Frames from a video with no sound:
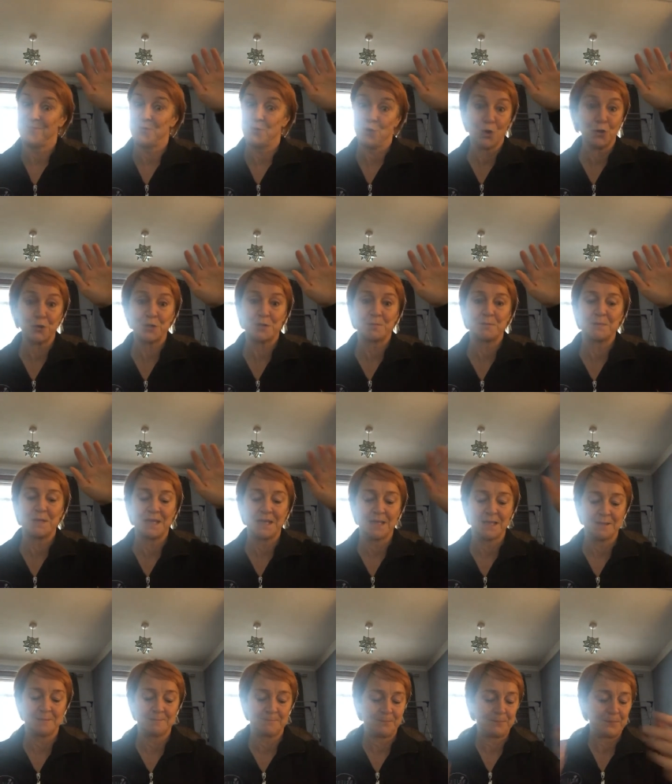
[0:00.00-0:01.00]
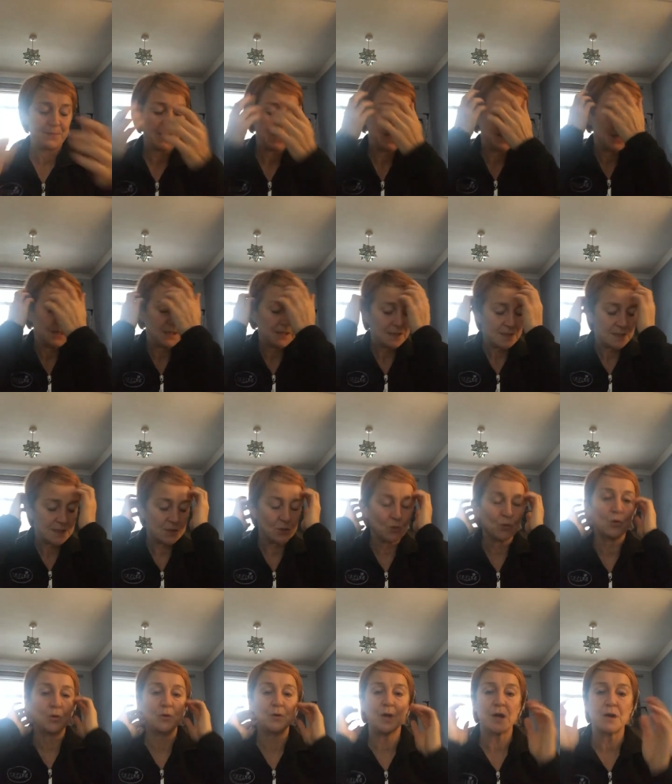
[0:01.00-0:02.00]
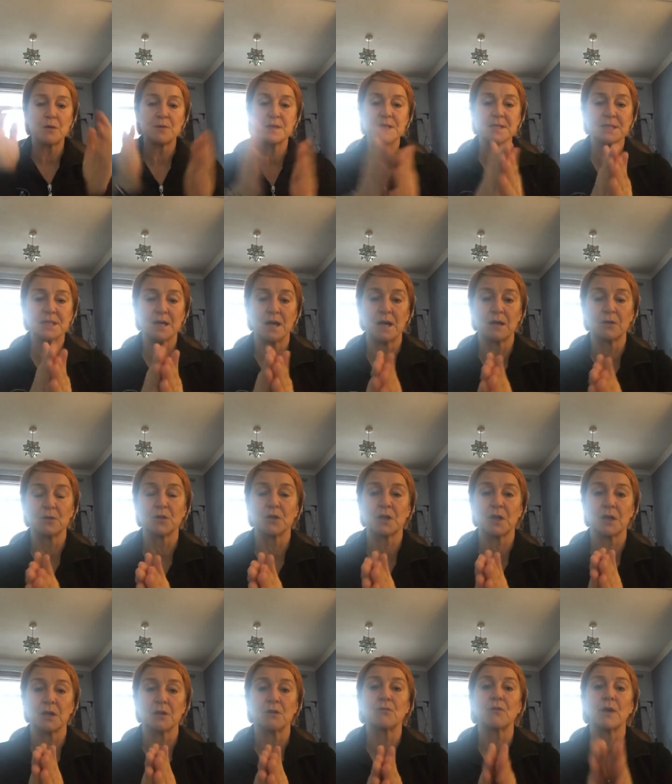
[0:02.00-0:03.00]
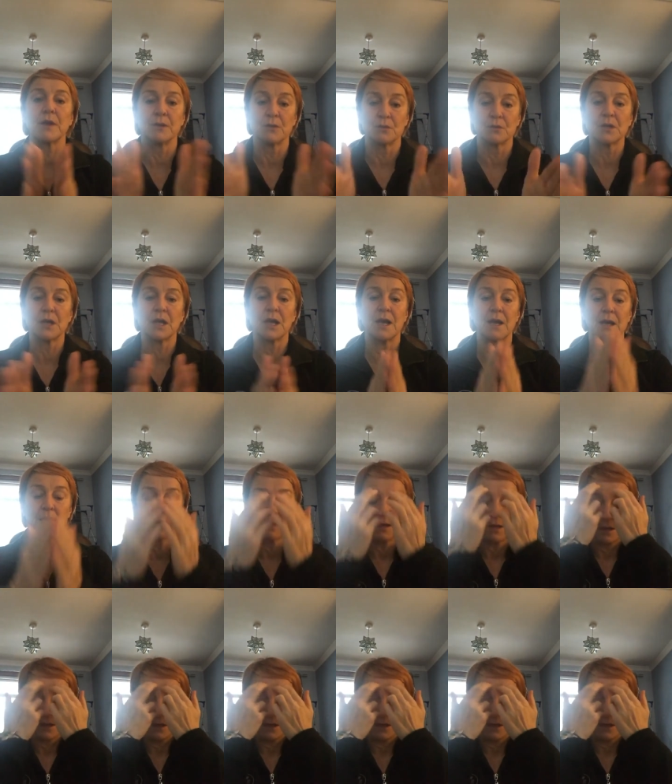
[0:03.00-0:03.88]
Not me. So now we start looking at, right, okay,